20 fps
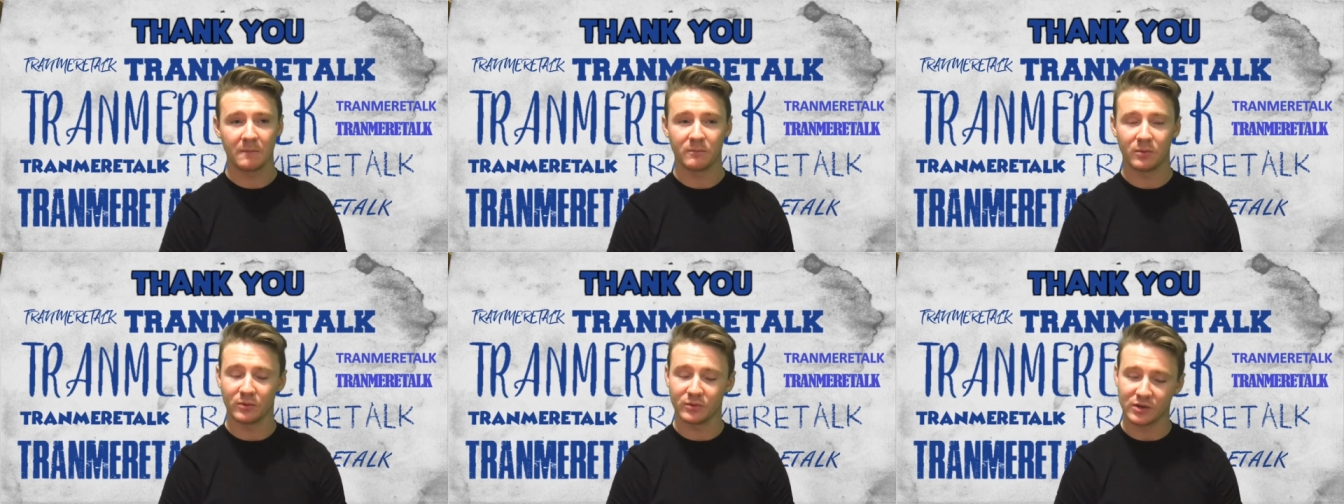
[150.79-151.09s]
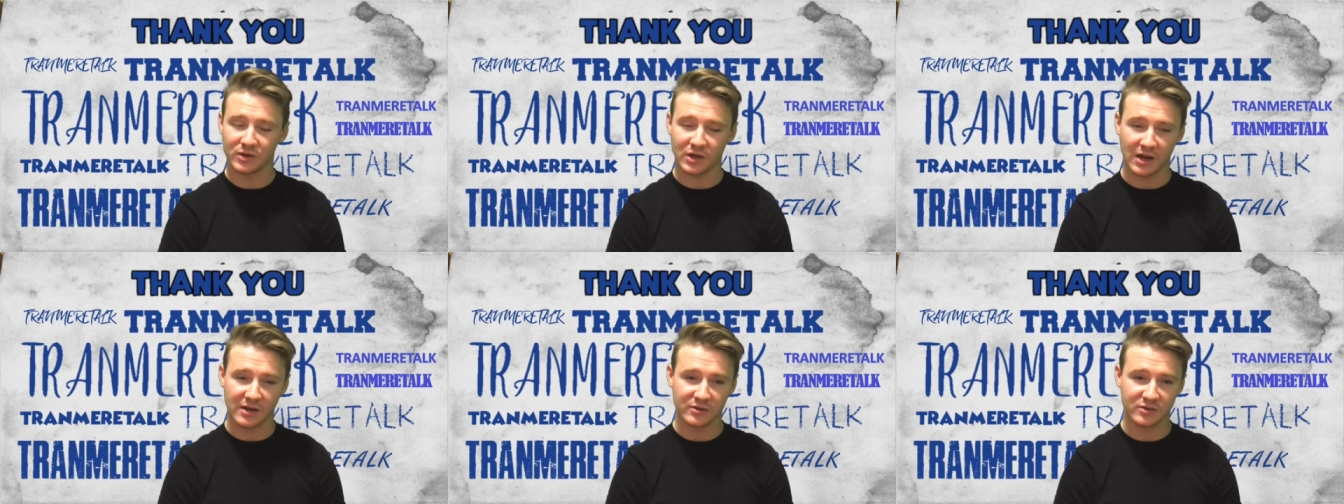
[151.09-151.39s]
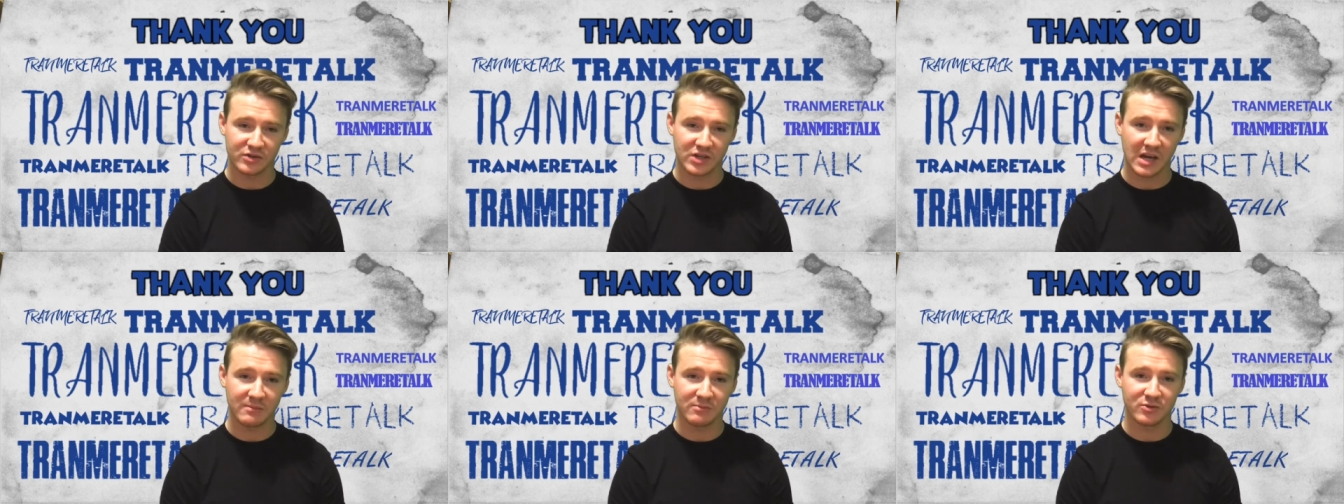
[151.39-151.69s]
But
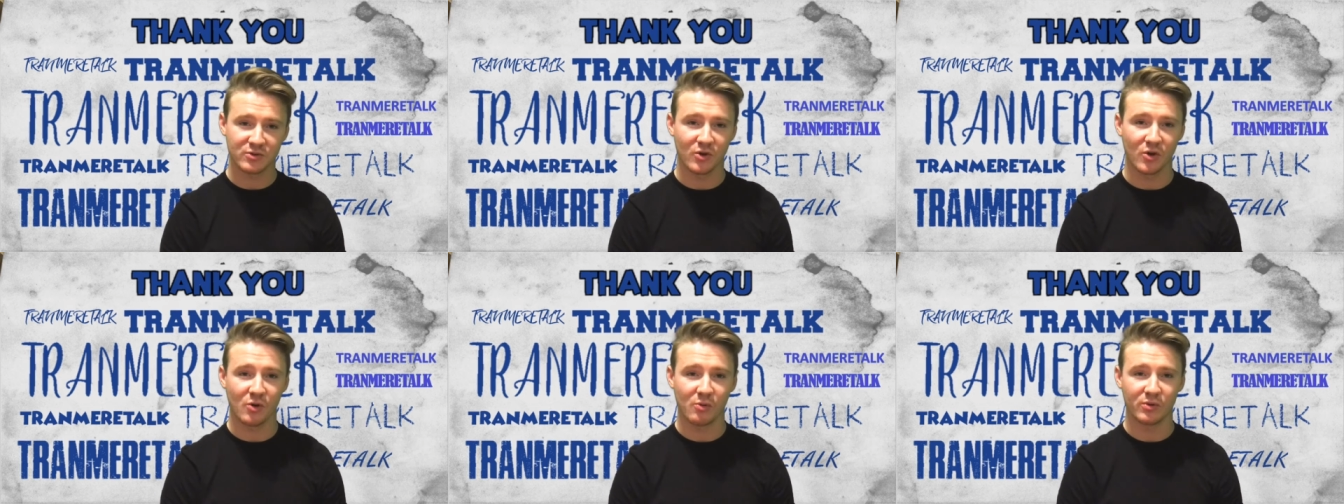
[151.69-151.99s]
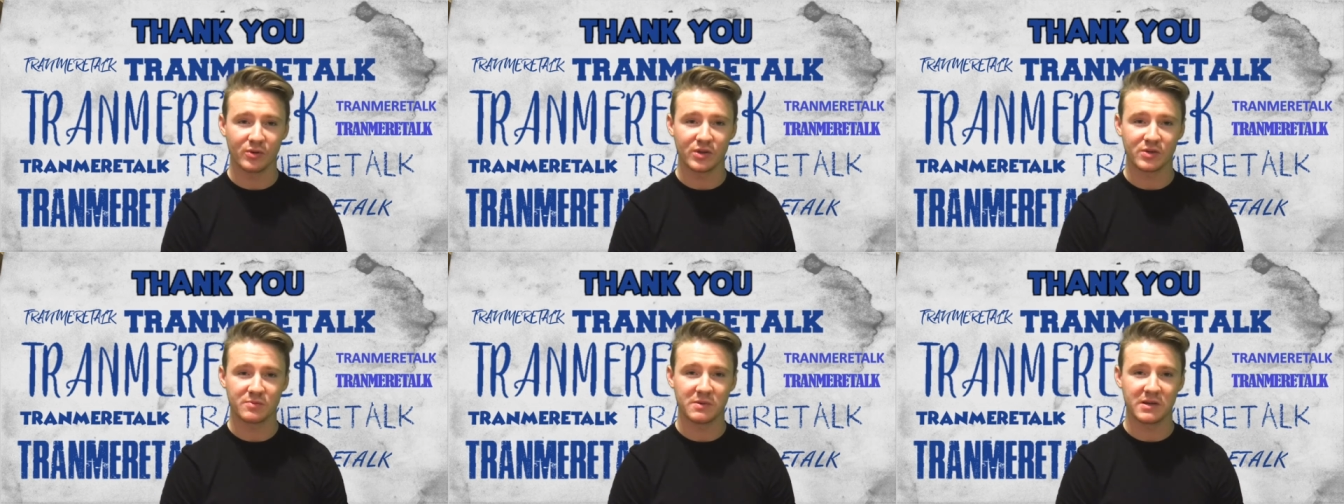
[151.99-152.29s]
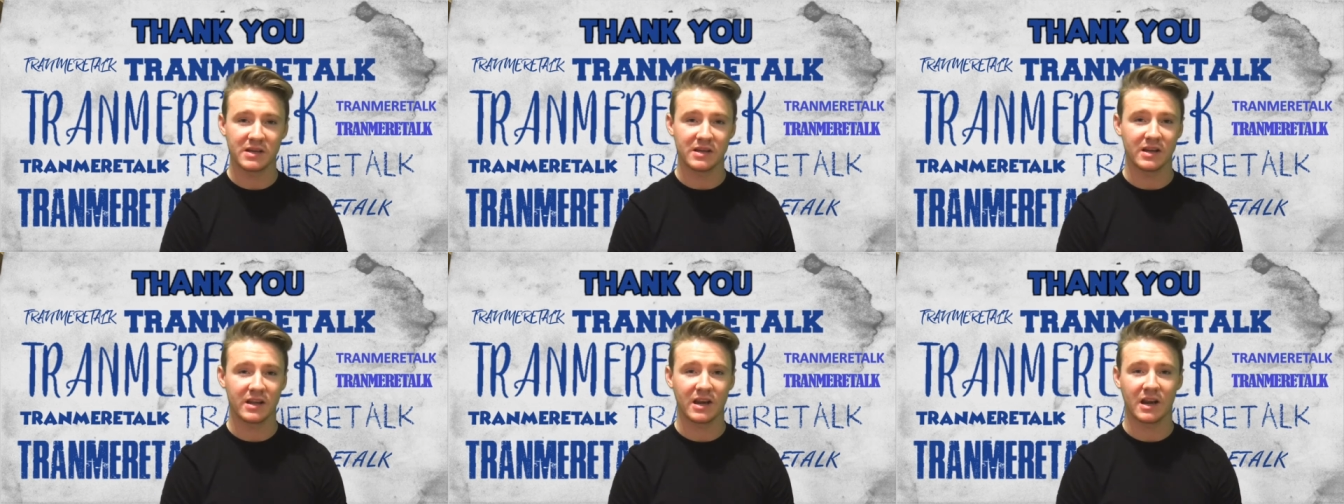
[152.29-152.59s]
and James Norwood has
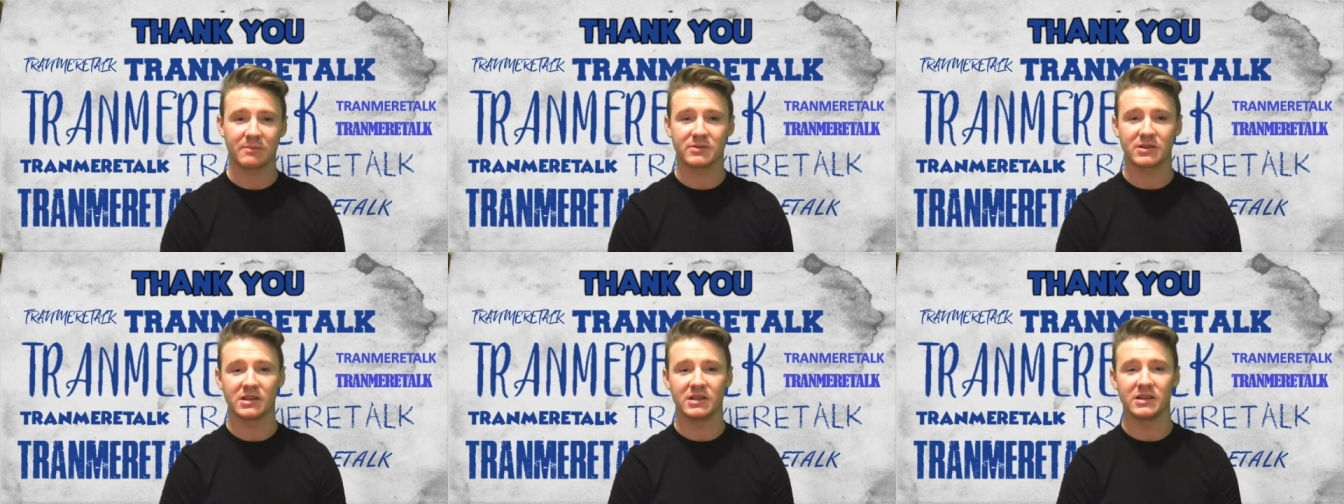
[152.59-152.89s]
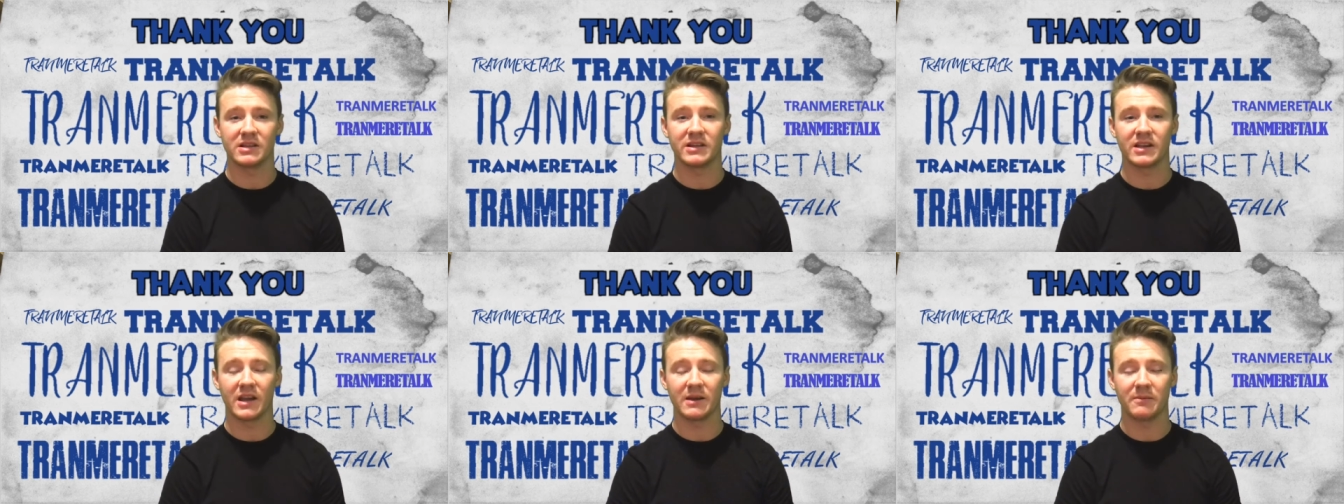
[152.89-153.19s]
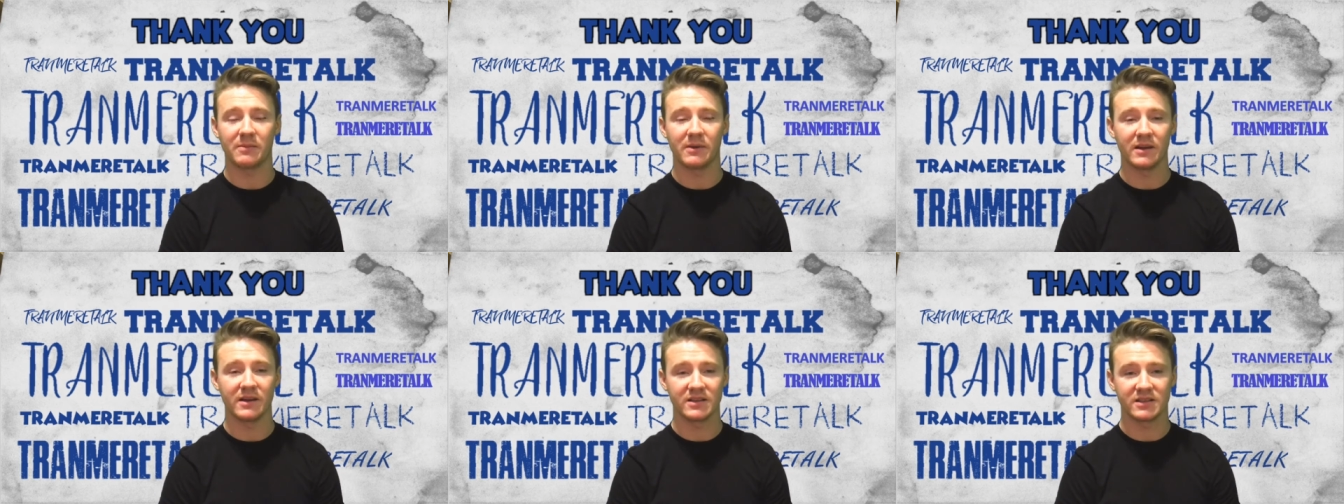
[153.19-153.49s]
been an absolutely
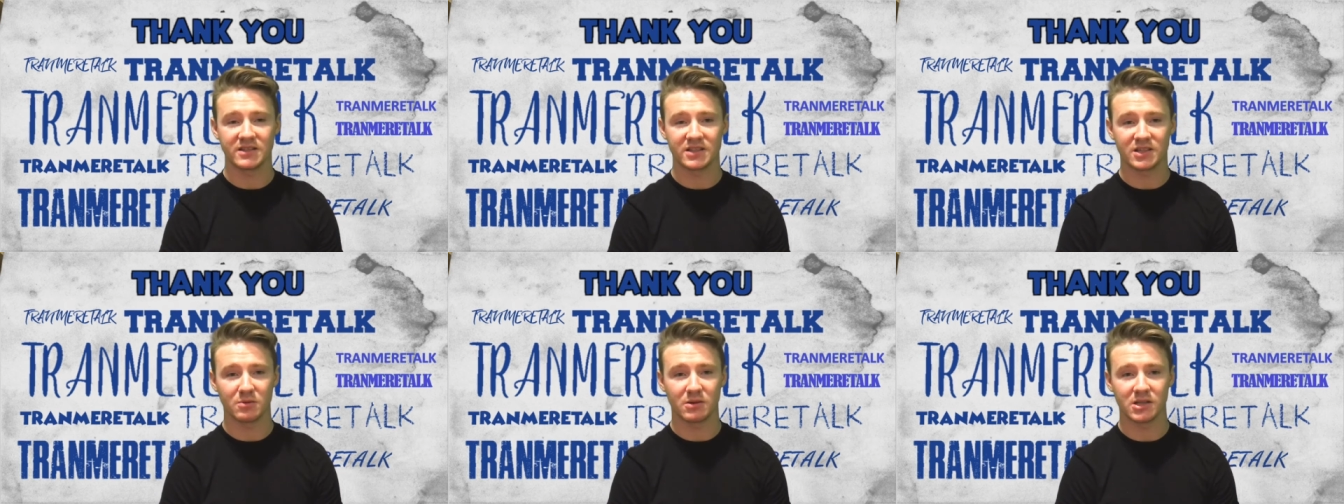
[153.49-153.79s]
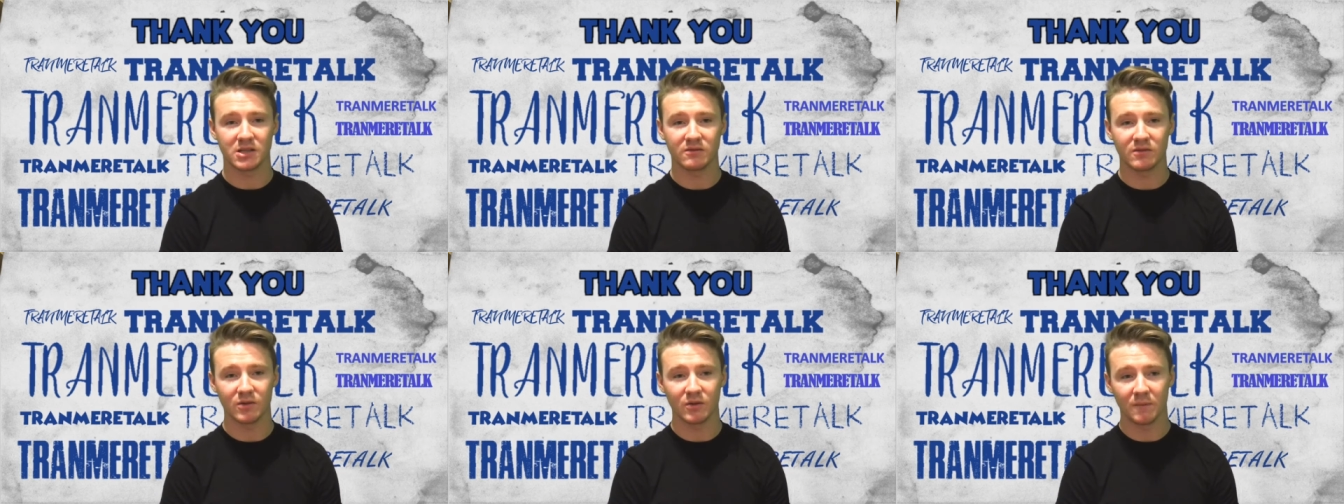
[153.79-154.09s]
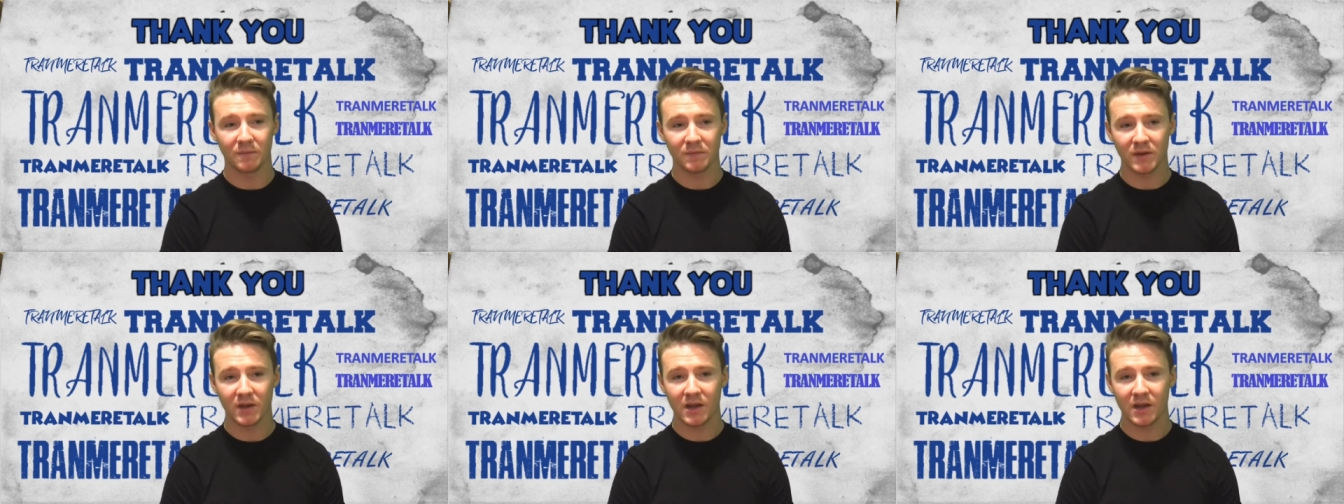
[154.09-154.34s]
great person to interview,